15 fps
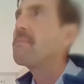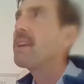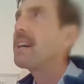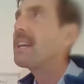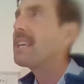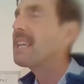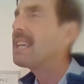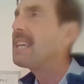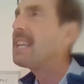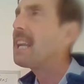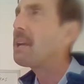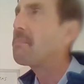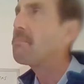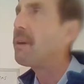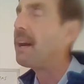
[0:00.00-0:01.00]
A
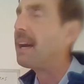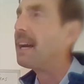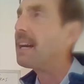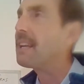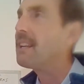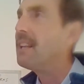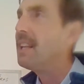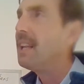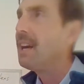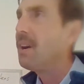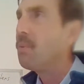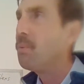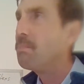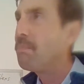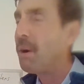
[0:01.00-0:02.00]
heating pad,
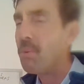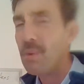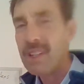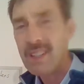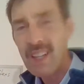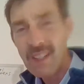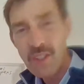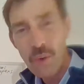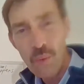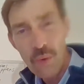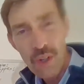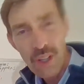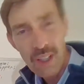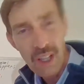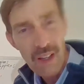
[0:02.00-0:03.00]
but it doesn't
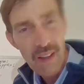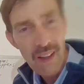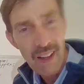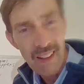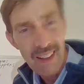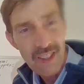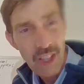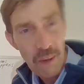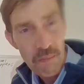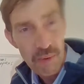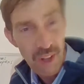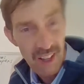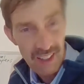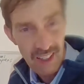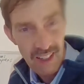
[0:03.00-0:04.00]
work unless I
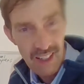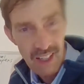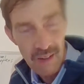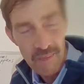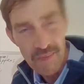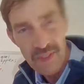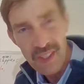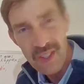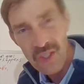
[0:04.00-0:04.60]
plug it in.